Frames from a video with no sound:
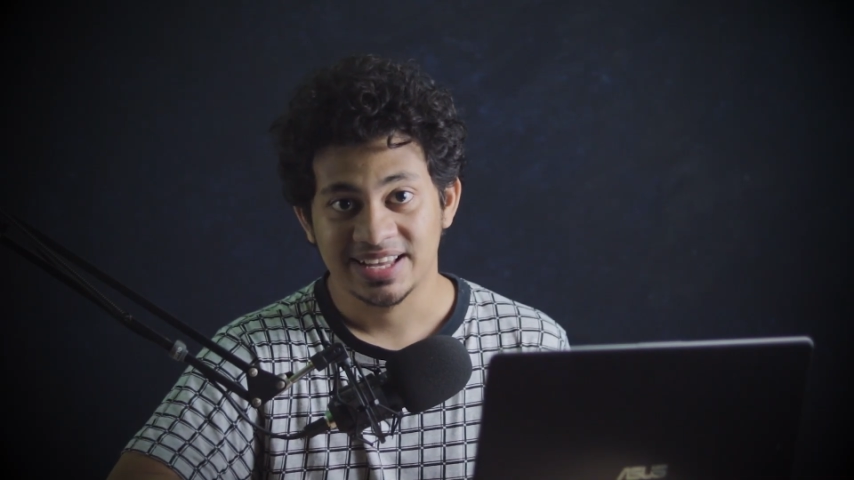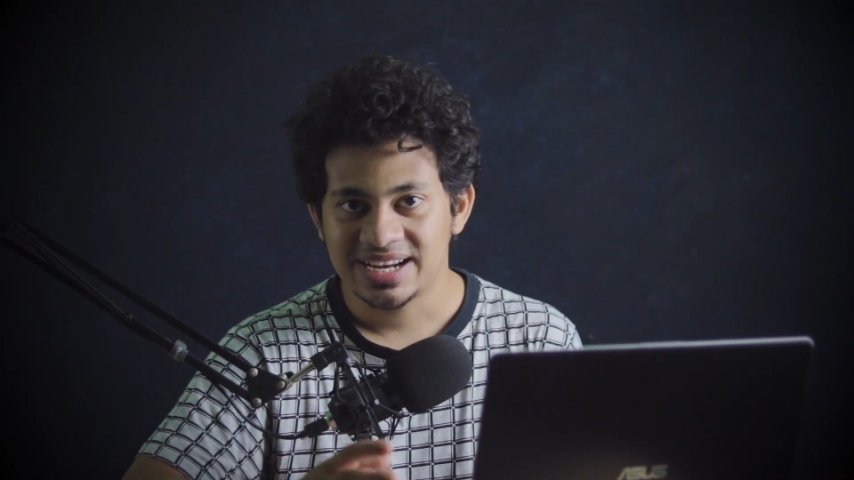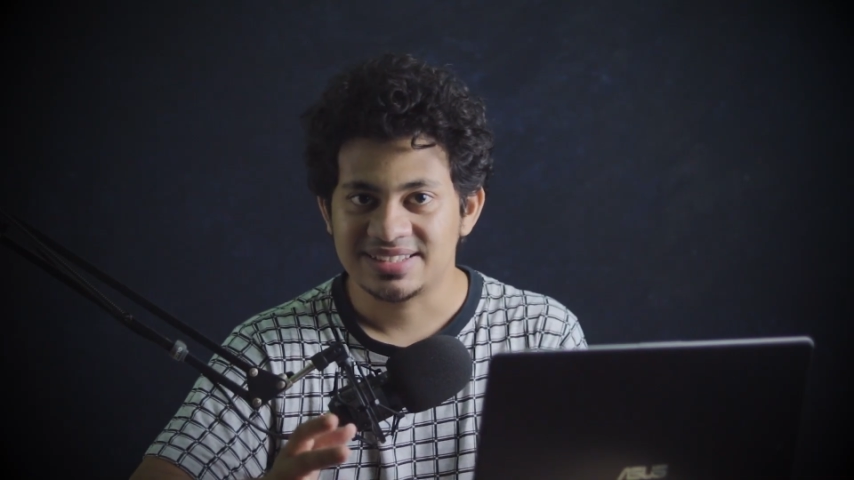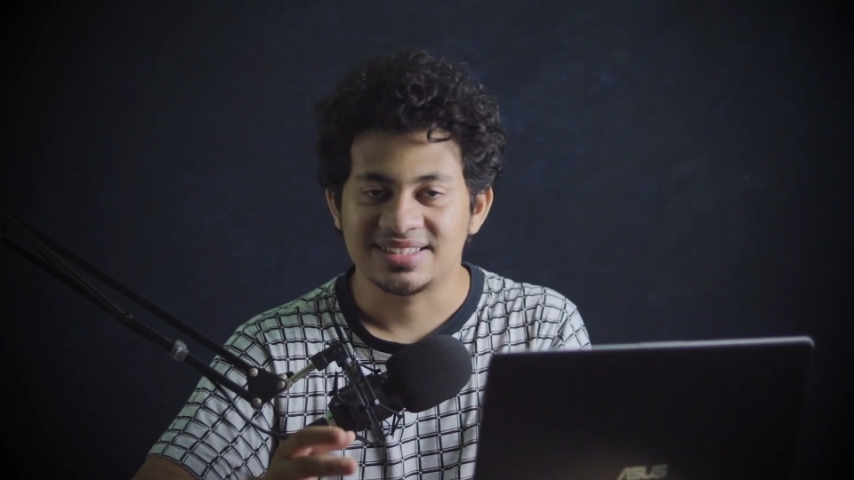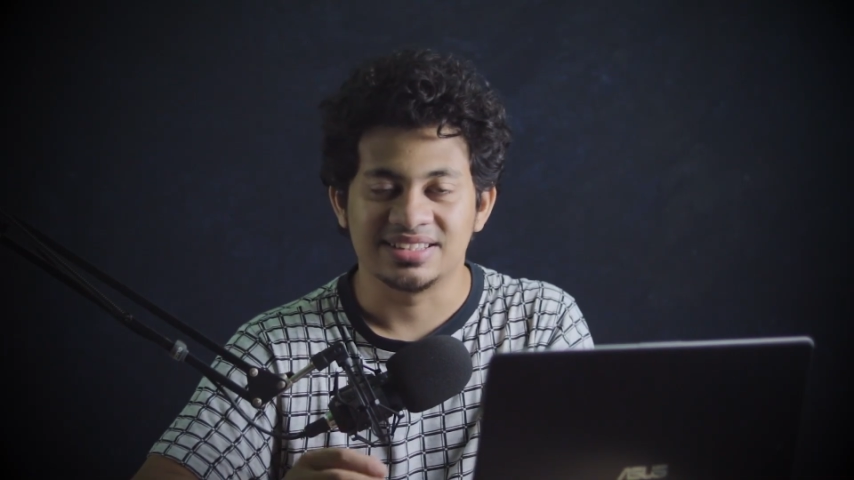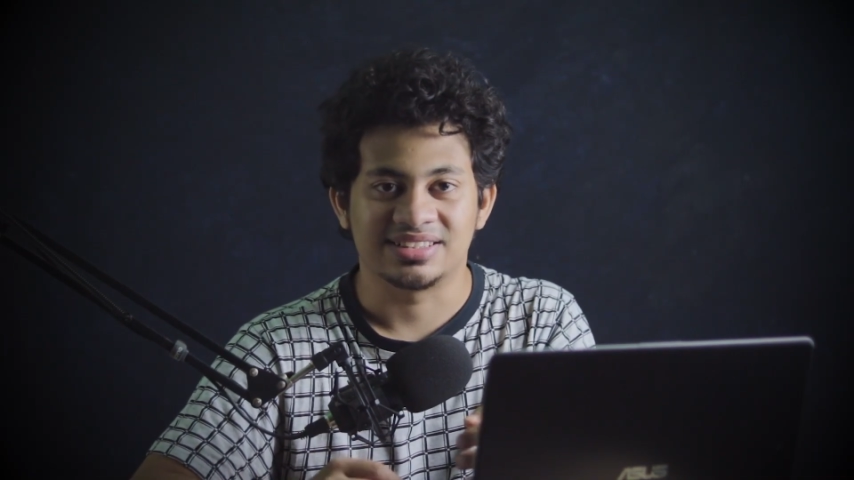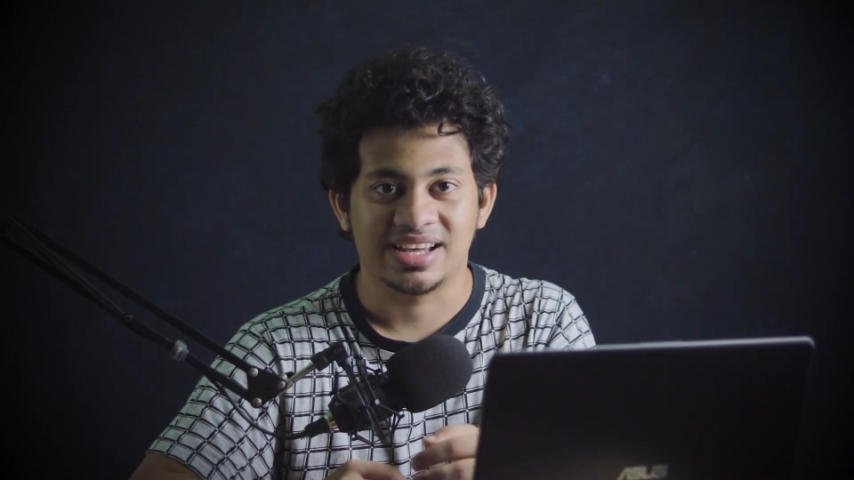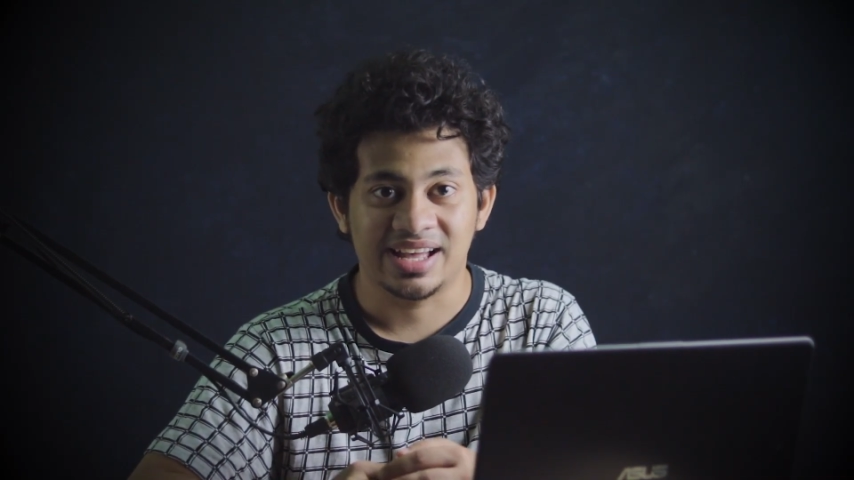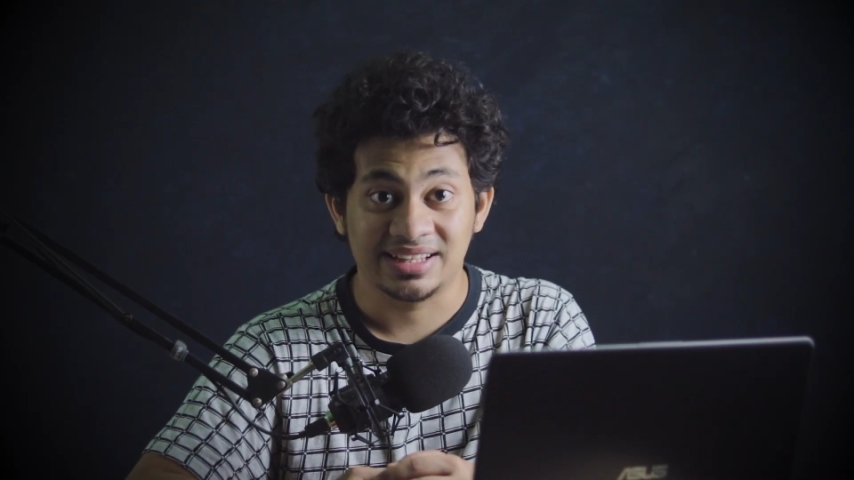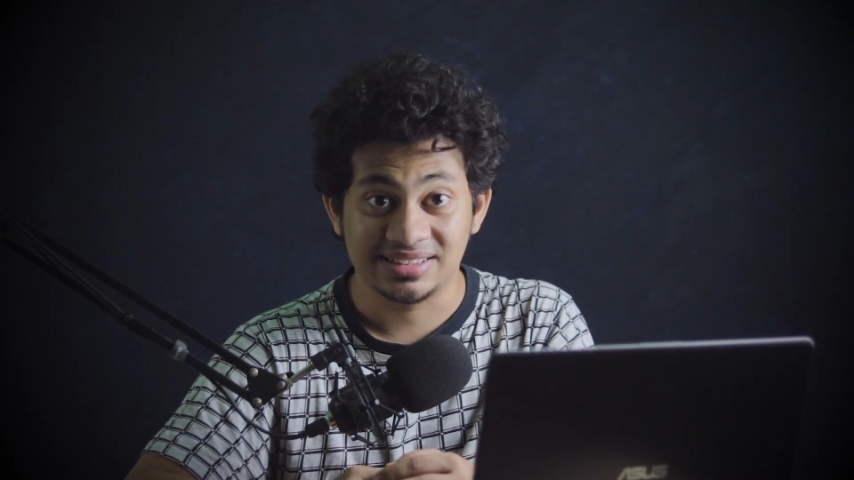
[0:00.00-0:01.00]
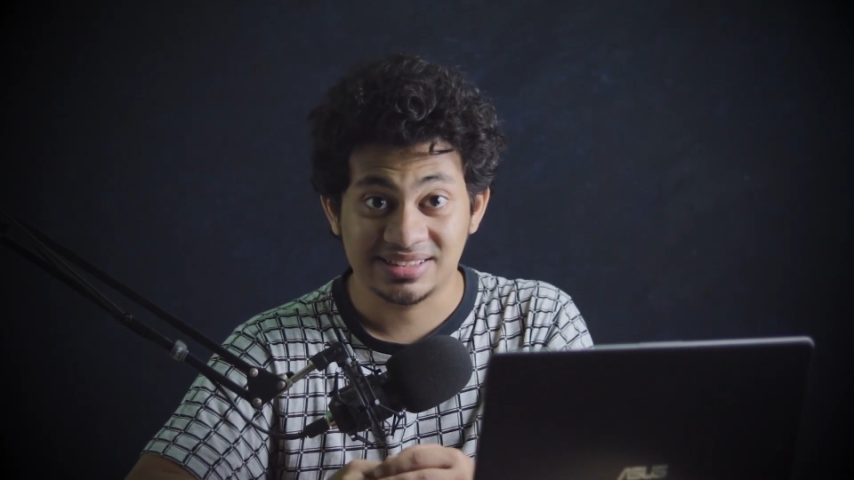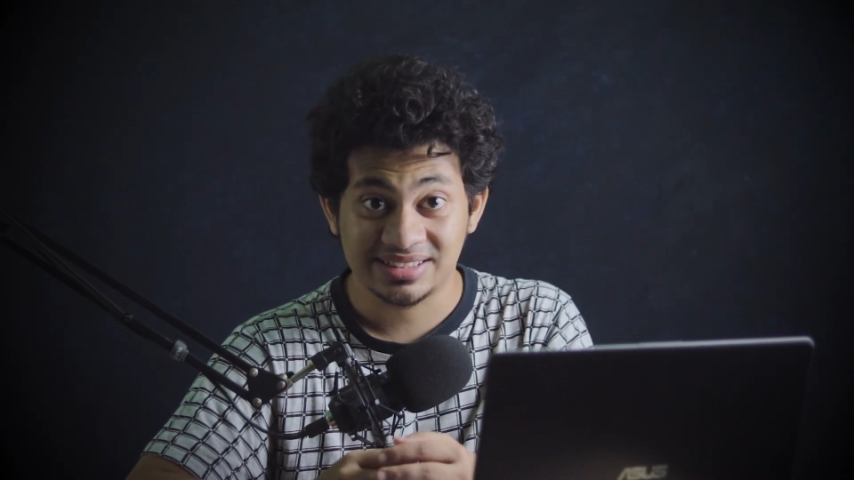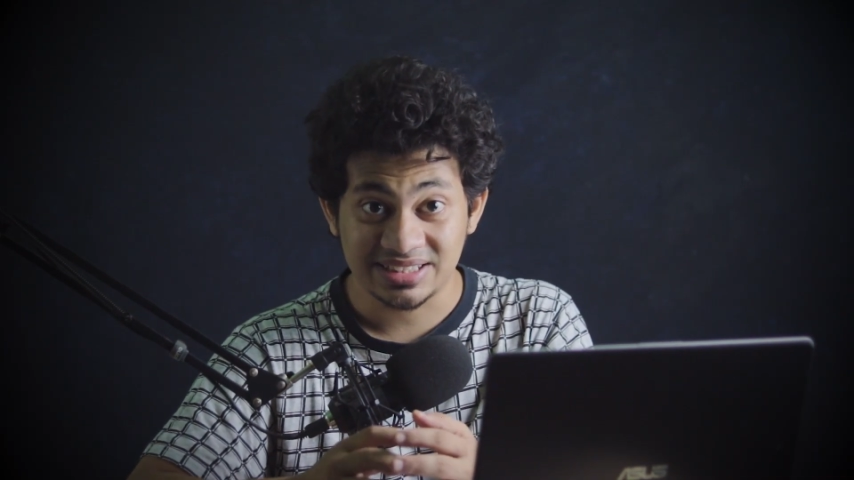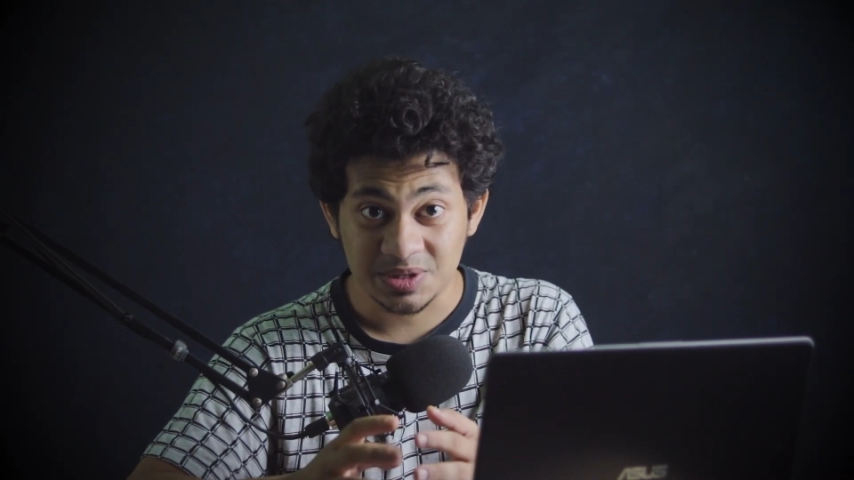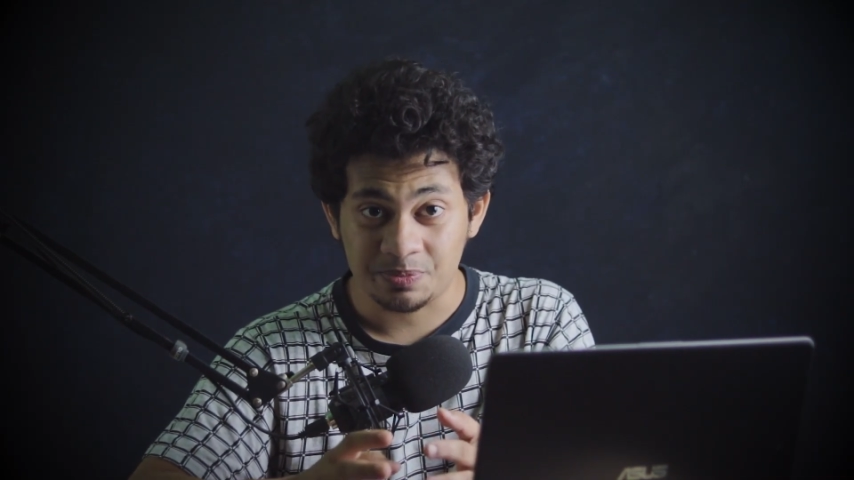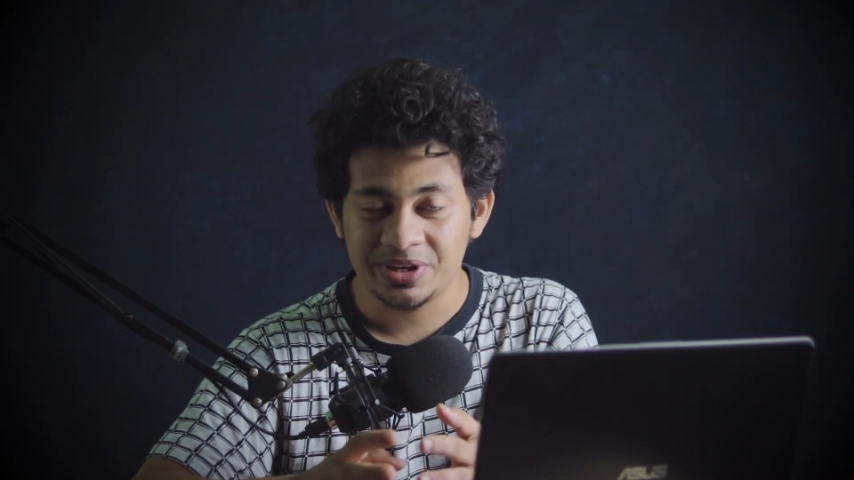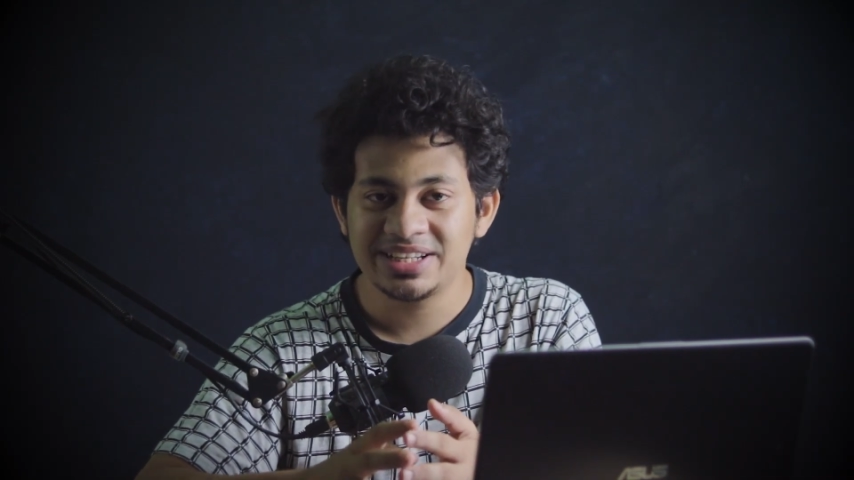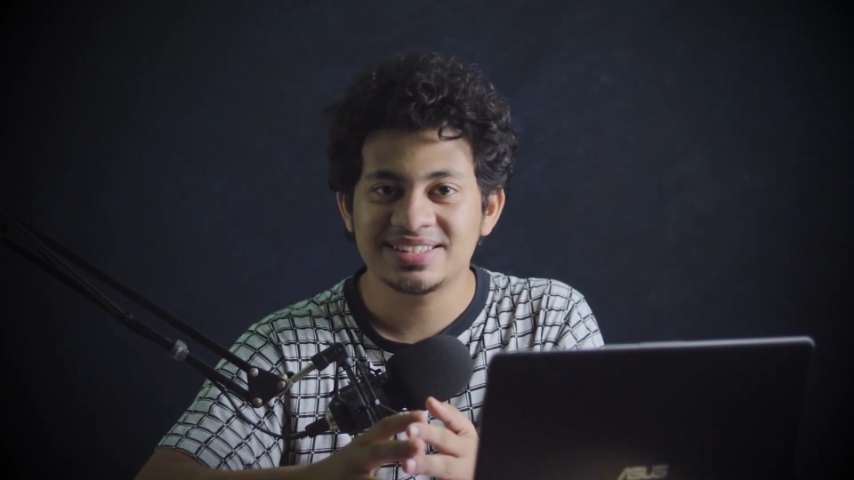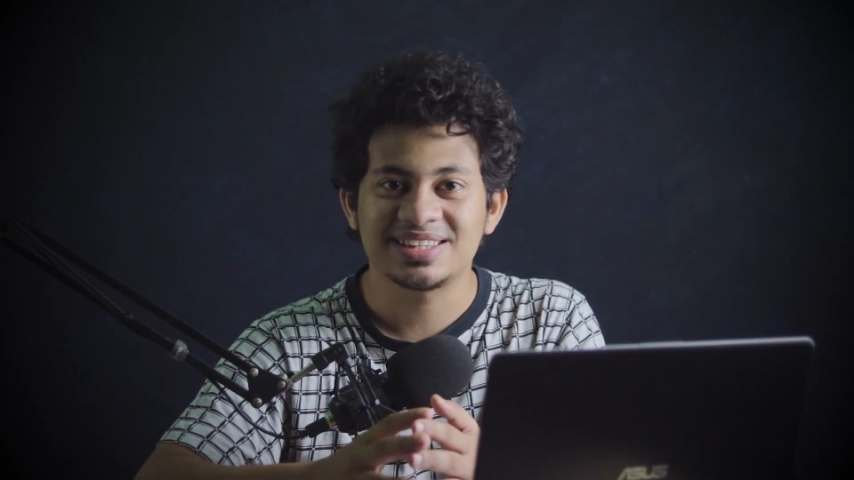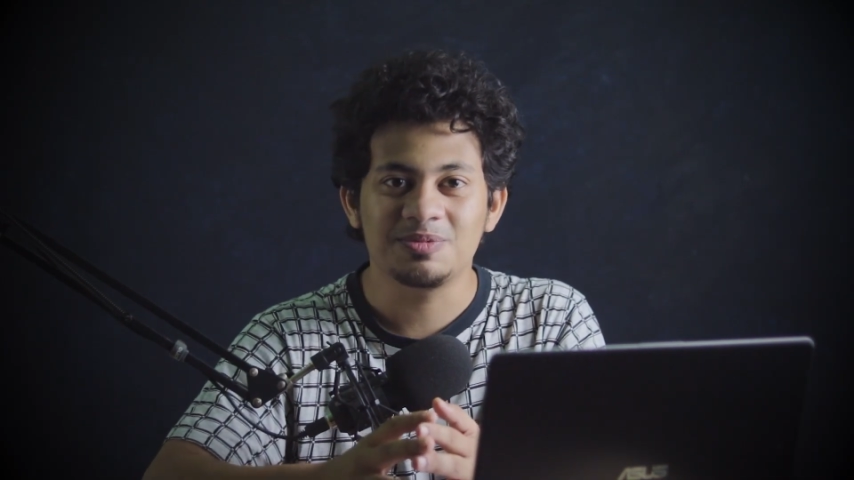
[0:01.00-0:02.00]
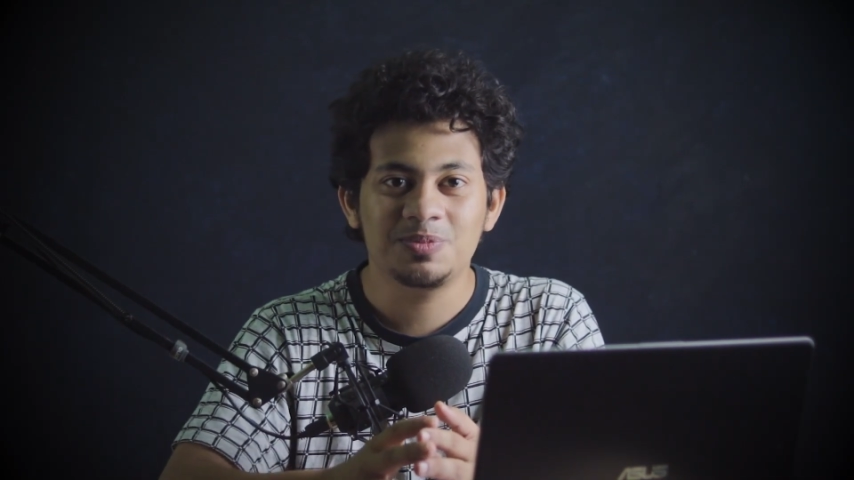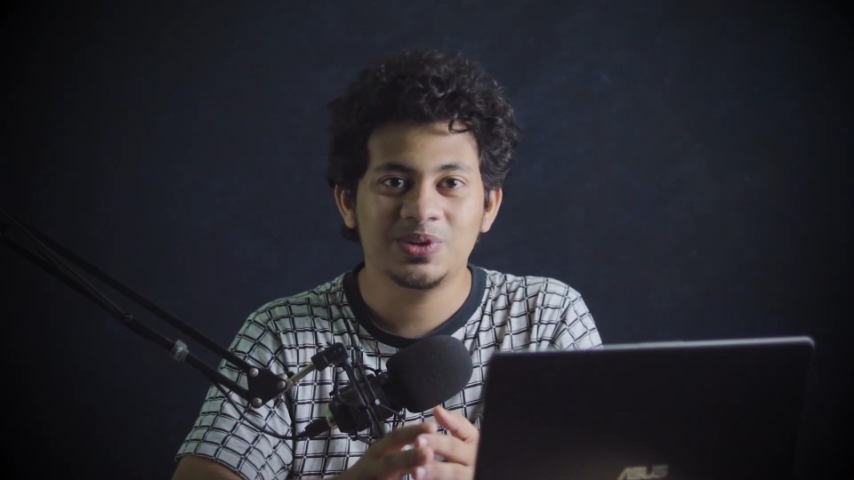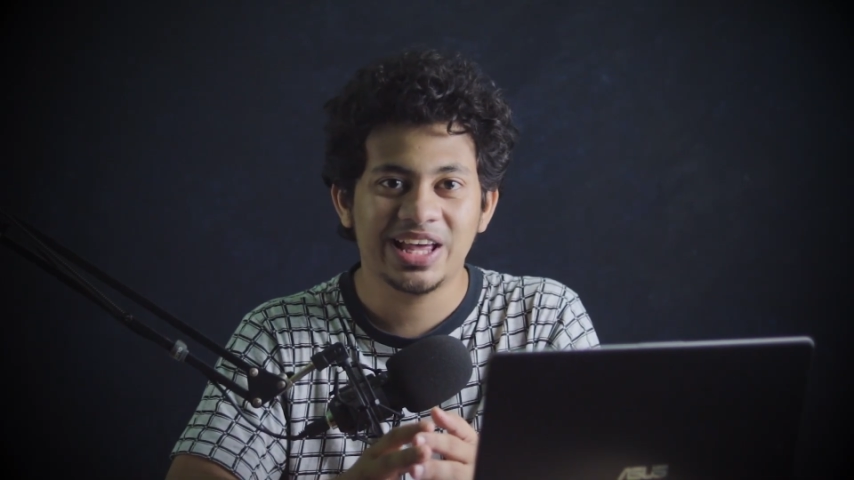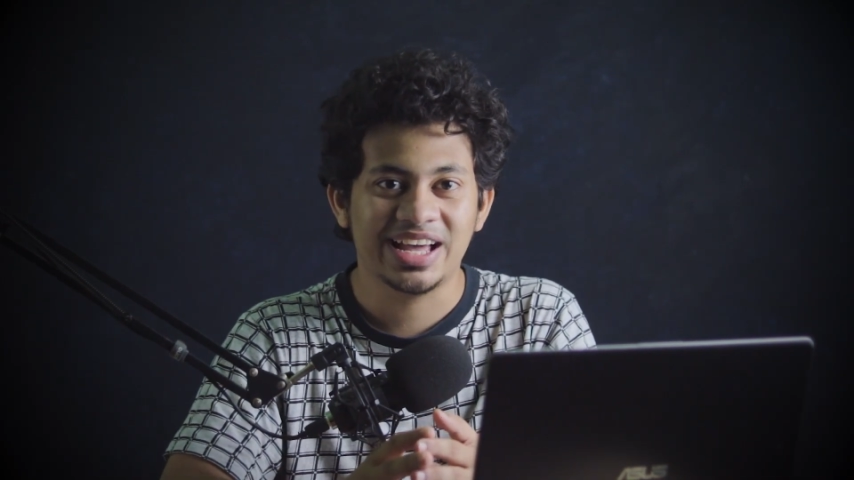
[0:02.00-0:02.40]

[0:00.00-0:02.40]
That's it and it's a pretty simple